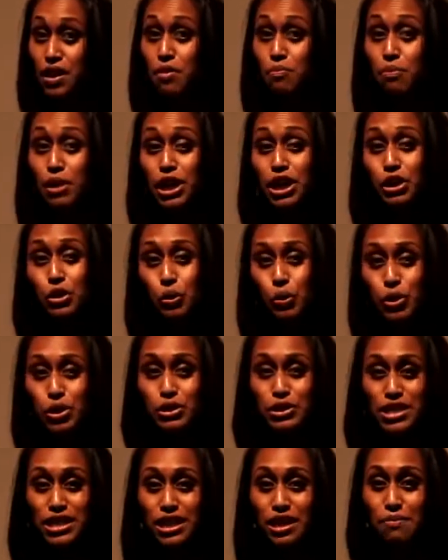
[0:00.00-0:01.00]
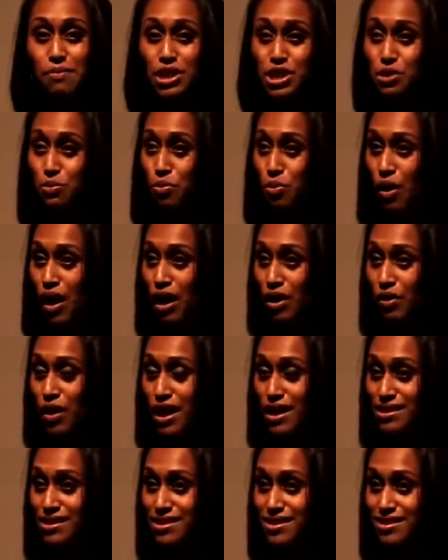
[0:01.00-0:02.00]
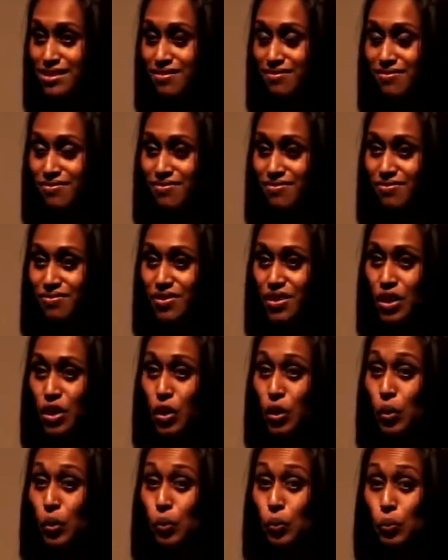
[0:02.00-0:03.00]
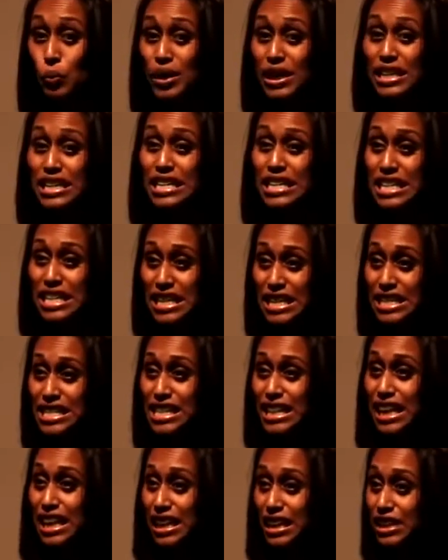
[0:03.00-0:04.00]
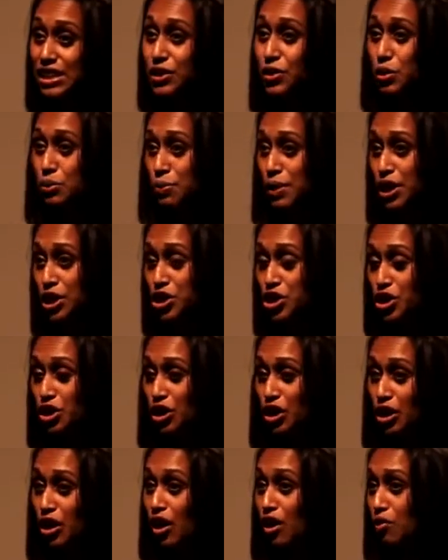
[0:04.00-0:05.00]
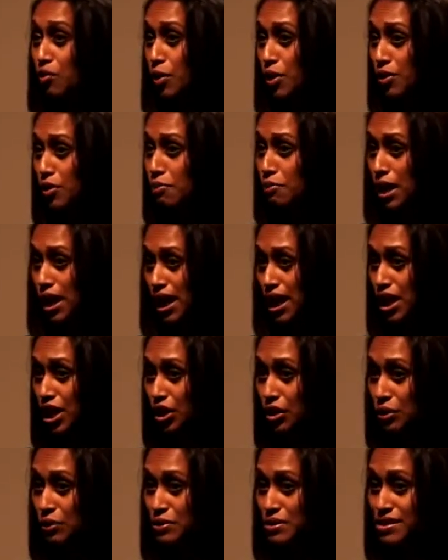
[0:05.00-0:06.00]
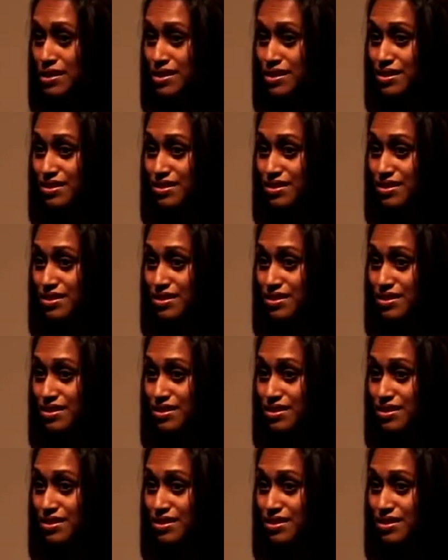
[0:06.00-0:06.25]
But in order to commit to progress, we need to get a clearer picture of where the money goes.